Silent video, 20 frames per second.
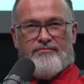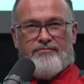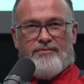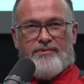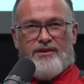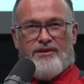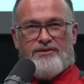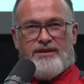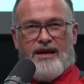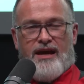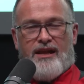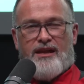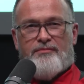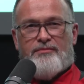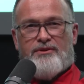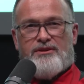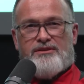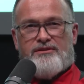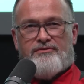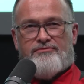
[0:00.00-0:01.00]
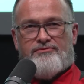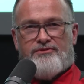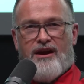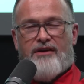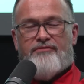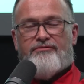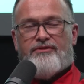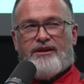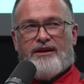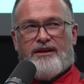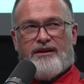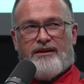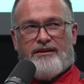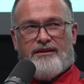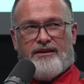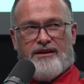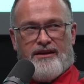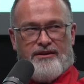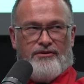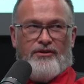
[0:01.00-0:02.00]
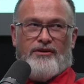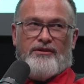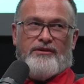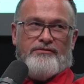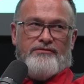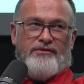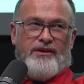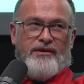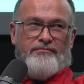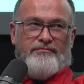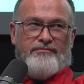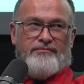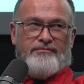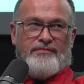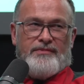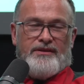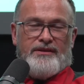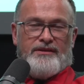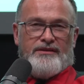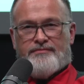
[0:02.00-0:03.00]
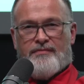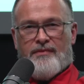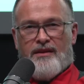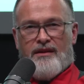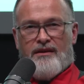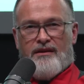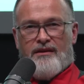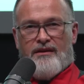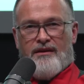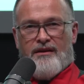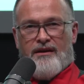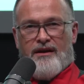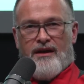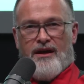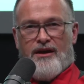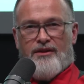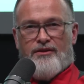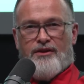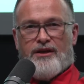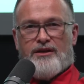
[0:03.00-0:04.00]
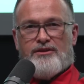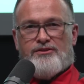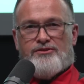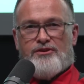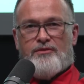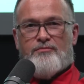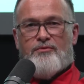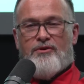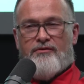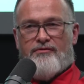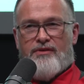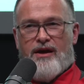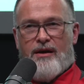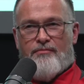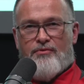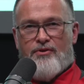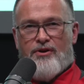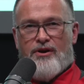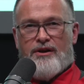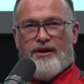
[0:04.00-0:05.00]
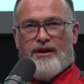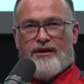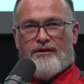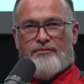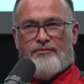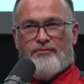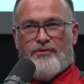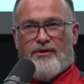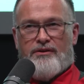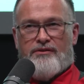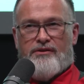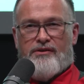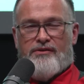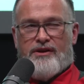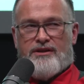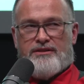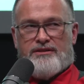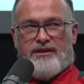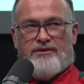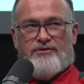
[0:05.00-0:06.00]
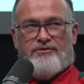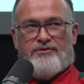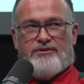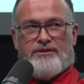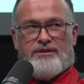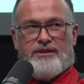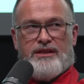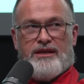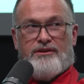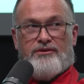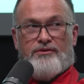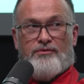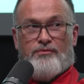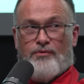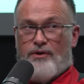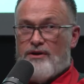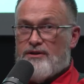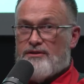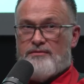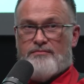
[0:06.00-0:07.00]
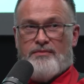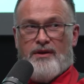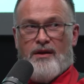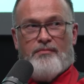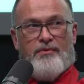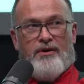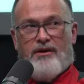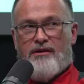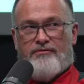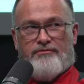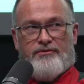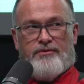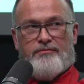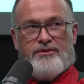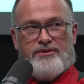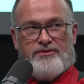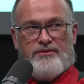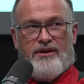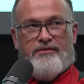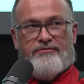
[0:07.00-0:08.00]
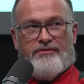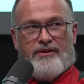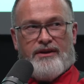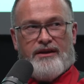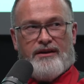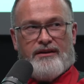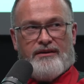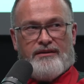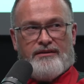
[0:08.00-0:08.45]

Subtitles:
There's elements of trafficking in all of them. The consumer of that product, one of the things they know is they don't want to be a part of human trafficking.